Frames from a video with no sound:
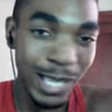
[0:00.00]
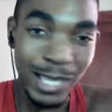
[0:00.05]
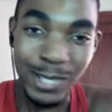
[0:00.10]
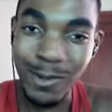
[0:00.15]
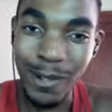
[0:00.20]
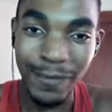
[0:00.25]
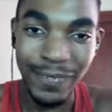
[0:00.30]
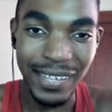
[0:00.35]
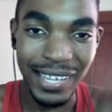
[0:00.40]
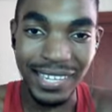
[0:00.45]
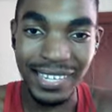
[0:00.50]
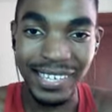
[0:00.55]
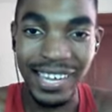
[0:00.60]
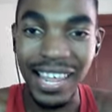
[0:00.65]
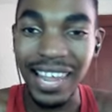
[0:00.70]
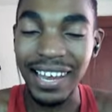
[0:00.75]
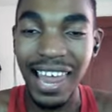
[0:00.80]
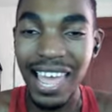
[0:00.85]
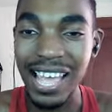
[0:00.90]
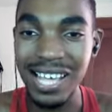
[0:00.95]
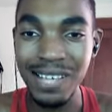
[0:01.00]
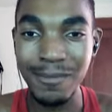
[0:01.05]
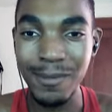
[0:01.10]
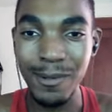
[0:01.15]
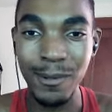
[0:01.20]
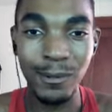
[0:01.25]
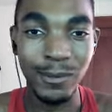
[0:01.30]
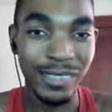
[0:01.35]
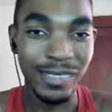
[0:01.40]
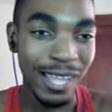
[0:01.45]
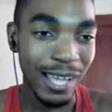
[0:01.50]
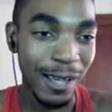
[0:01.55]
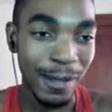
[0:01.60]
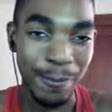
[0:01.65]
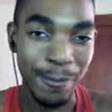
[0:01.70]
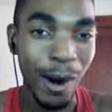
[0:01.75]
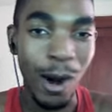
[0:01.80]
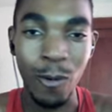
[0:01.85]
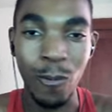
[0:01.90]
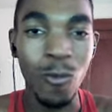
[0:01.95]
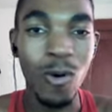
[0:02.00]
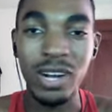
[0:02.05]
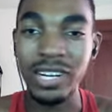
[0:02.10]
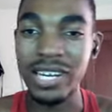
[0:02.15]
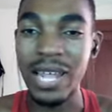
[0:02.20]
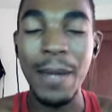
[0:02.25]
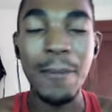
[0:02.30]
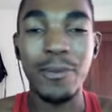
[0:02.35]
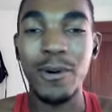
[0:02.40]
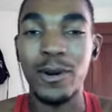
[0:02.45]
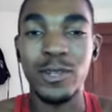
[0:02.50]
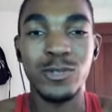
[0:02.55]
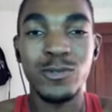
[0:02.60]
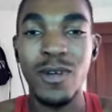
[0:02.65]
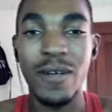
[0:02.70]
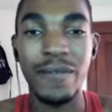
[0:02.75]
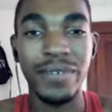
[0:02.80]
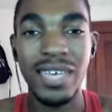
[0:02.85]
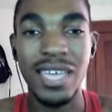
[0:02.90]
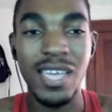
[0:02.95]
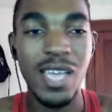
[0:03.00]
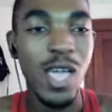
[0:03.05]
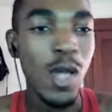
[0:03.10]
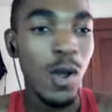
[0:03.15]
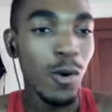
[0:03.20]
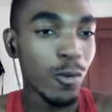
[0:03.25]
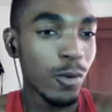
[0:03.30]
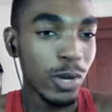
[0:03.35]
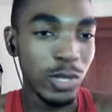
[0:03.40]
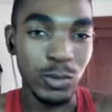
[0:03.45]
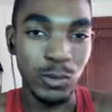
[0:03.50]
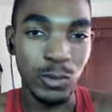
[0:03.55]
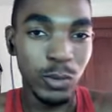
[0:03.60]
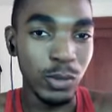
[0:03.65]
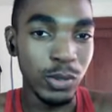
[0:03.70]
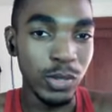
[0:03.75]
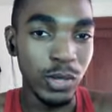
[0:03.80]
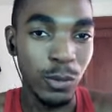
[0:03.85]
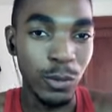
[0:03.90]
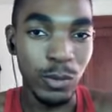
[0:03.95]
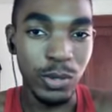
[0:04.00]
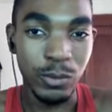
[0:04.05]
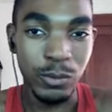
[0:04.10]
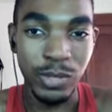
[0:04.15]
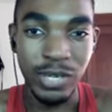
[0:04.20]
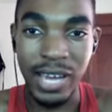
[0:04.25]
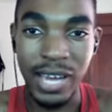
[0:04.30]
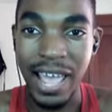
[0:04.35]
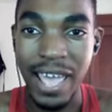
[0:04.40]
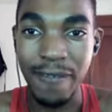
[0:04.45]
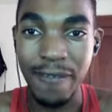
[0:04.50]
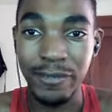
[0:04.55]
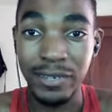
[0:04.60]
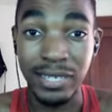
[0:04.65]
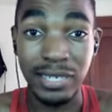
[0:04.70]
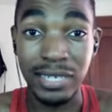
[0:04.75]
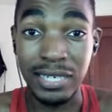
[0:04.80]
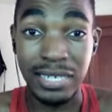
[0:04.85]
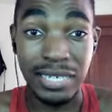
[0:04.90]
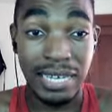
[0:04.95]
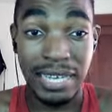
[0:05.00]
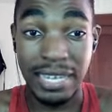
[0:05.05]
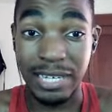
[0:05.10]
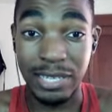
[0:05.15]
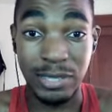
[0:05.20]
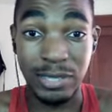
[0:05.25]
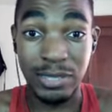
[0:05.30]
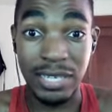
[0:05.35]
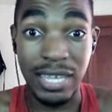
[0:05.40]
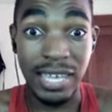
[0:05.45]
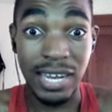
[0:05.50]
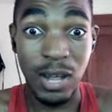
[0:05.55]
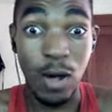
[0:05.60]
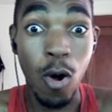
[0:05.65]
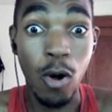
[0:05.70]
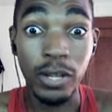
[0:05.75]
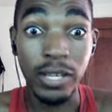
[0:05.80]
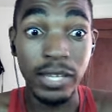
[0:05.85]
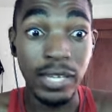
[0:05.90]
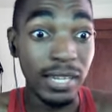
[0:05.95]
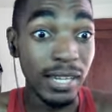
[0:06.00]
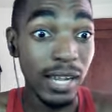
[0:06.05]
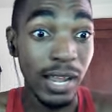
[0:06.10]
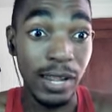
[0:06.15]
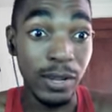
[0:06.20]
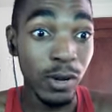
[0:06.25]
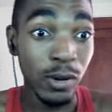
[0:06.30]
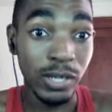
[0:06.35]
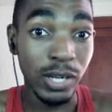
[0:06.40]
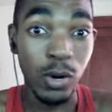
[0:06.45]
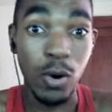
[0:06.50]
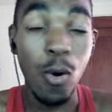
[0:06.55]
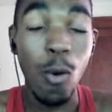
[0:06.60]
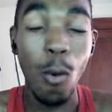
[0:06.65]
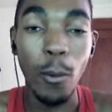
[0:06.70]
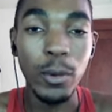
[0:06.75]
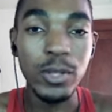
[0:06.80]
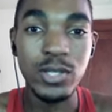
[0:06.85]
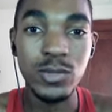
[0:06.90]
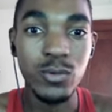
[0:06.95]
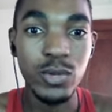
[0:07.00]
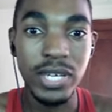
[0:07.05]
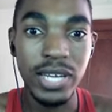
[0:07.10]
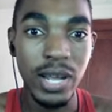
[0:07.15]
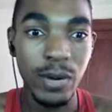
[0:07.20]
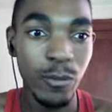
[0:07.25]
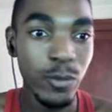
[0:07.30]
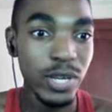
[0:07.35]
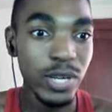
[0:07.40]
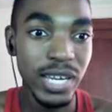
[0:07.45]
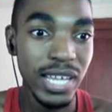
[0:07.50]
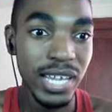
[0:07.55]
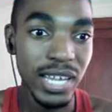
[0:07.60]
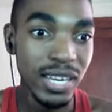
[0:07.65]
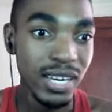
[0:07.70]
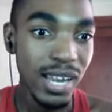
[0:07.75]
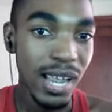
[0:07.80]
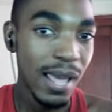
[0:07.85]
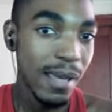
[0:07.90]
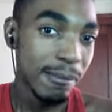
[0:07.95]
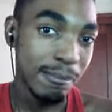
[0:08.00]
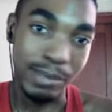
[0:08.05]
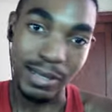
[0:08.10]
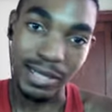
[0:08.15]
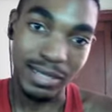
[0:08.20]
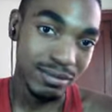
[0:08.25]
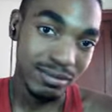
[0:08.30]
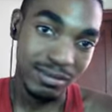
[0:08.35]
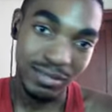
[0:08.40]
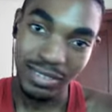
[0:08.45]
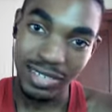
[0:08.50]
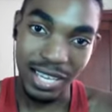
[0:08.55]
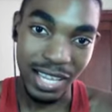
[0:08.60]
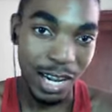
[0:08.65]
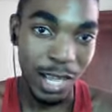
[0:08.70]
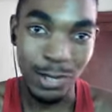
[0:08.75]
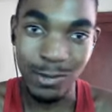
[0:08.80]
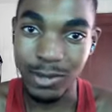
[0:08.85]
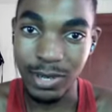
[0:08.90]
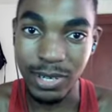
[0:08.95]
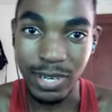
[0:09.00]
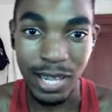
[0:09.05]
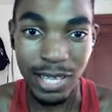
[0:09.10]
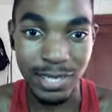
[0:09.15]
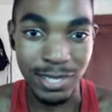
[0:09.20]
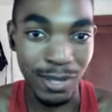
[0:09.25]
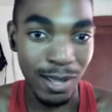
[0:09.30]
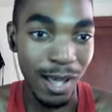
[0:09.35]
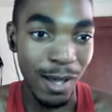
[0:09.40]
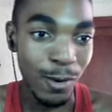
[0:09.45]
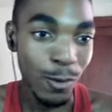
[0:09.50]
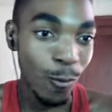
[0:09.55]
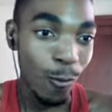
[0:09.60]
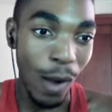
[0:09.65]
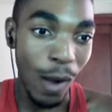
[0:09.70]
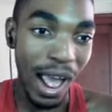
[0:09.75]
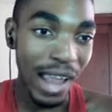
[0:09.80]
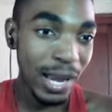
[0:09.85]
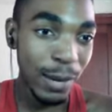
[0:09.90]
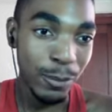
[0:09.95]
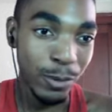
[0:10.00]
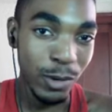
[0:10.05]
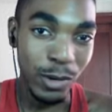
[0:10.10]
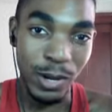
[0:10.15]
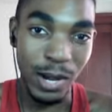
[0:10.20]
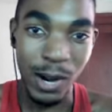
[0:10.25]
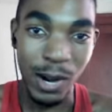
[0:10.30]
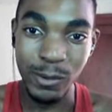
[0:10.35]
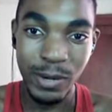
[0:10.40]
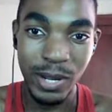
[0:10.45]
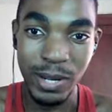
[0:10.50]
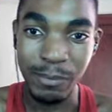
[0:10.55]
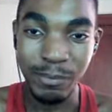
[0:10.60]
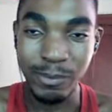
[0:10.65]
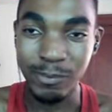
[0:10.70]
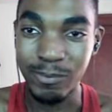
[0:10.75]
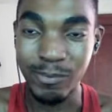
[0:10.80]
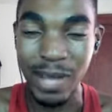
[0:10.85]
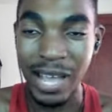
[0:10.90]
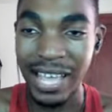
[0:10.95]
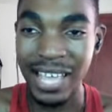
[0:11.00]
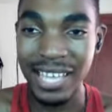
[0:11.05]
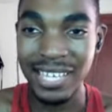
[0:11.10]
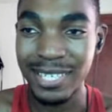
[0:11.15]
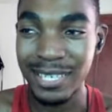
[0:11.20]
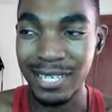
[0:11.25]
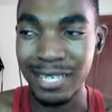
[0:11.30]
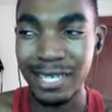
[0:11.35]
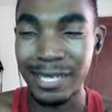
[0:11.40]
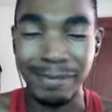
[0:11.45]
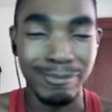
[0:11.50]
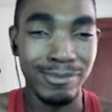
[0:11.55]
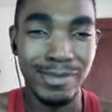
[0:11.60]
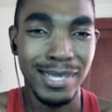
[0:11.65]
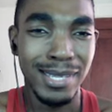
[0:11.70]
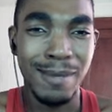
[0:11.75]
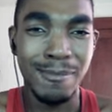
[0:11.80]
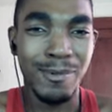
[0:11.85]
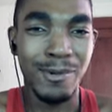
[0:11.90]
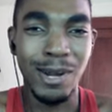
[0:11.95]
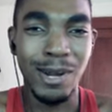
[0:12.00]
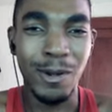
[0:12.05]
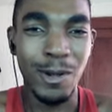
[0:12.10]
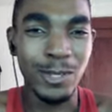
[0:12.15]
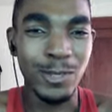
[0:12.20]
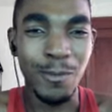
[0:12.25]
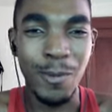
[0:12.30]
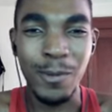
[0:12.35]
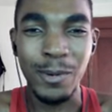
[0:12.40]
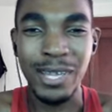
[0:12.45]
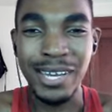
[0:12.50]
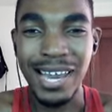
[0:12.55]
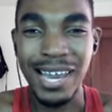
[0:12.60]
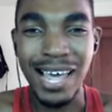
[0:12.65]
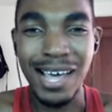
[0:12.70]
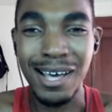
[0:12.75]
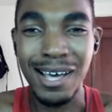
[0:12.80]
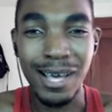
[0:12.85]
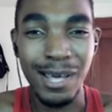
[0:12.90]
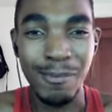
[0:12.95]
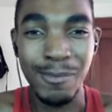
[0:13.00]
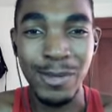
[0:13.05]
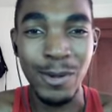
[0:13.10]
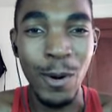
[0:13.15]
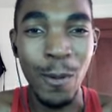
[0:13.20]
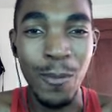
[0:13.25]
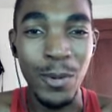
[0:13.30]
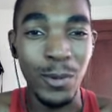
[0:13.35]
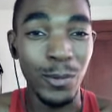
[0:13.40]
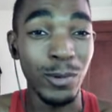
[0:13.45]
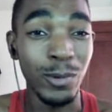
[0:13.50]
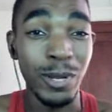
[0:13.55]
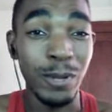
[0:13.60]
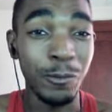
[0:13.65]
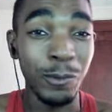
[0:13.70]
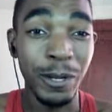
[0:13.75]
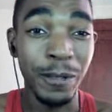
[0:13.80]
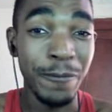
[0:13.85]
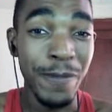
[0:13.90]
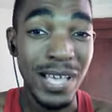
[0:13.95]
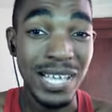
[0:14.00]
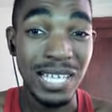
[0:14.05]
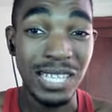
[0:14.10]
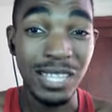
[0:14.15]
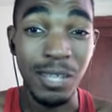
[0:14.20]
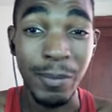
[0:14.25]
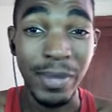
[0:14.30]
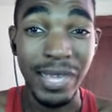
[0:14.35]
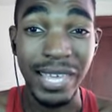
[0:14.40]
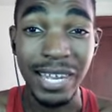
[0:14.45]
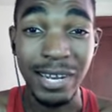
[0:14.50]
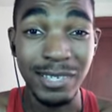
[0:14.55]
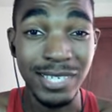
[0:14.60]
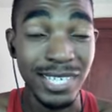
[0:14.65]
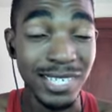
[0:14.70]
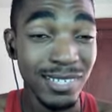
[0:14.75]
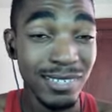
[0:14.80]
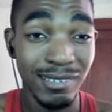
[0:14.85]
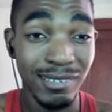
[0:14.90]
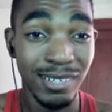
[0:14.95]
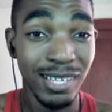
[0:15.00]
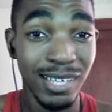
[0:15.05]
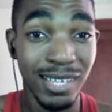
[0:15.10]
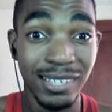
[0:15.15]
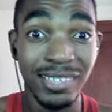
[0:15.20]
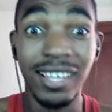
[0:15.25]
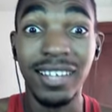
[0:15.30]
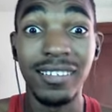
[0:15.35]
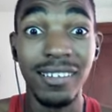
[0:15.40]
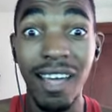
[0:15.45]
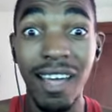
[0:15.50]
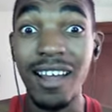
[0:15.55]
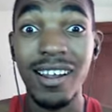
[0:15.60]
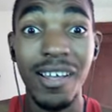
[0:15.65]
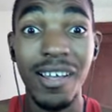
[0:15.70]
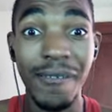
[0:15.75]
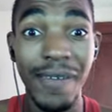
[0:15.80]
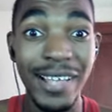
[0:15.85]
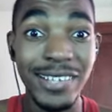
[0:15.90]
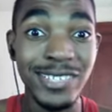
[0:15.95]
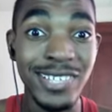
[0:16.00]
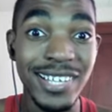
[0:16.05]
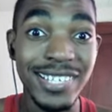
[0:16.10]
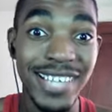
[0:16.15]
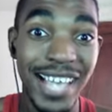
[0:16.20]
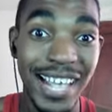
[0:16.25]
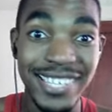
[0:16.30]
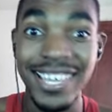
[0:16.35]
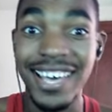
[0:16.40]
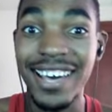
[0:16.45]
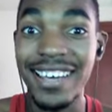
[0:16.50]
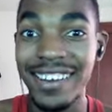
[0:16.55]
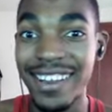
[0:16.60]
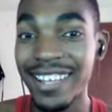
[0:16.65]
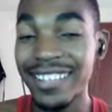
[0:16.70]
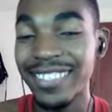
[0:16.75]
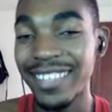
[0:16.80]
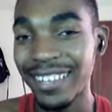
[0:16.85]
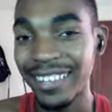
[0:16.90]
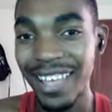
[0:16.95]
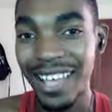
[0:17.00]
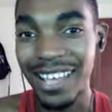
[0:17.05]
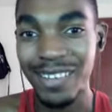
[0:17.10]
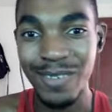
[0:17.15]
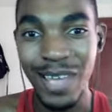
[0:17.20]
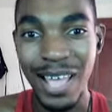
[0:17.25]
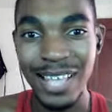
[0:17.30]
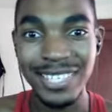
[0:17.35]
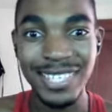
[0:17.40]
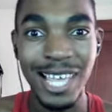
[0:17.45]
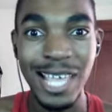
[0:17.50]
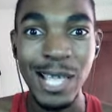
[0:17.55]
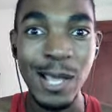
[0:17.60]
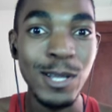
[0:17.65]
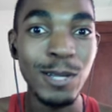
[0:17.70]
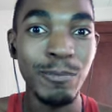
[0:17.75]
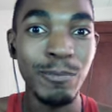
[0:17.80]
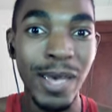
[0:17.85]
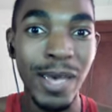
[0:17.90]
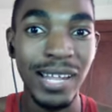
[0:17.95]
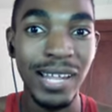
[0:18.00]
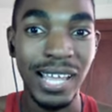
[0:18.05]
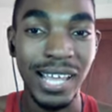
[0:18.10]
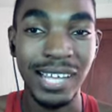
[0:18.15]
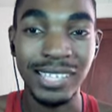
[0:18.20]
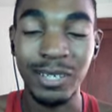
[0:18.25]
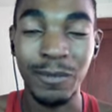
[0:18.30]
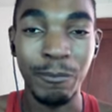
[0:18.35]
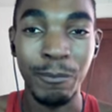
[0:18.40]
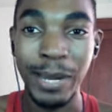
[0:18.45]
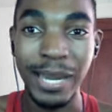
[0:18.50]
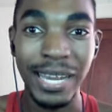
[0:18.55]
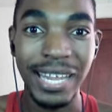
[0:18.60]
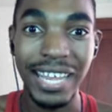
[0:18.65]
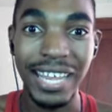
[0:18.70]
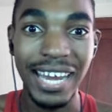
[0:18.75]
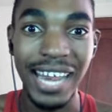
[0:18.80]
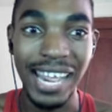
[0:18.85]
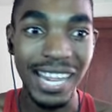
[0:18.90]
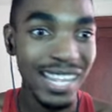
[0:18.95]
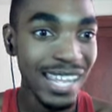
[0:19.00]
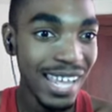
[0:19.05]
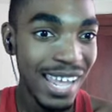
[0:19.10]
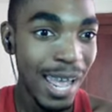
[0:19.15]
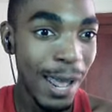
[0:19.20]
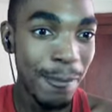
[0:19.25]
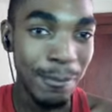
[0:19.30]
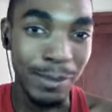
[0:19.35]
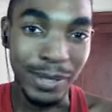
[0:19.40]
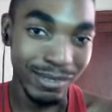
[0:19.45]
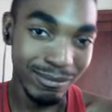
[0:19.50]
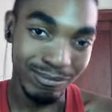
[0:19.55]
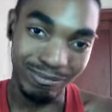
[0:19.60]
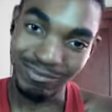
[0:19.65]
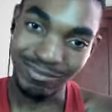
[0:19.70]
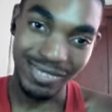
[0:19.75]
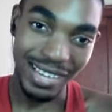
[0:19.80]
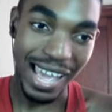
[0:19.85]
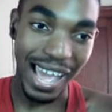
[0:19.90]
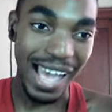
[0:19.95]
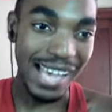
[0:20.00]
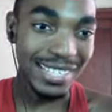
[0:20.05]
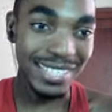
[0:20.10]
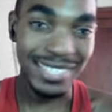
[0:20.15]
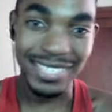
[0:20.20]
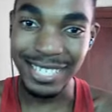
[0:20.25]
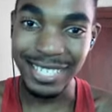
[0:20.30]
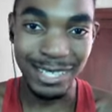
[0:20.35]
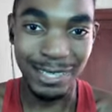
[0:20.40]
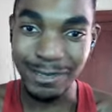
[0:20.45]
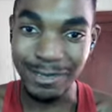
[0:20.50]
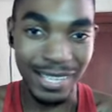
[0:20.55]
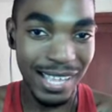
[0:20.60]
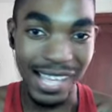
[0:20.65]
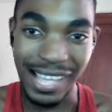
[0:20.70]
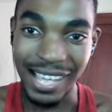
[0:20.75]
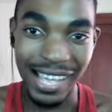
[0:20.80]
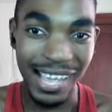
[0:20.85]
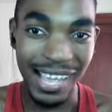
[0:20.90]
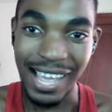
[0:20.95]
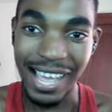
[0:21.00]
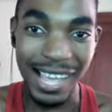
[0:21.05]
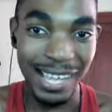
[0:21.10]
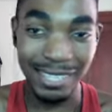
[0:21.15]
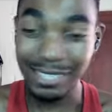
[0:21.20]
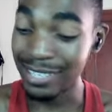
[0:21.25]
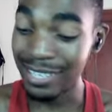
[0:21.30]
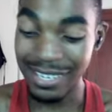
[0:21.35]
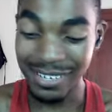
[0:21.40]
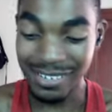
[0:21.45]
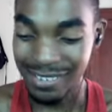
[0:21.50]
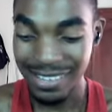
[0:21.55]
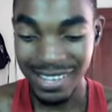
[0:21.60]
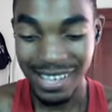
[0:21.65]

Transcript: that's one thing I did not like about the part 1 and part 2 event, which we didn't have get all the coins we need. But it is what it is, though. I don't know why they put it that way. I guess they put it that way so people cannot be OP really, really fast at the beginning, since the lack of hatching a Titanic, the lack of hatching a huge pet, like at the beginning. But I still don't, I do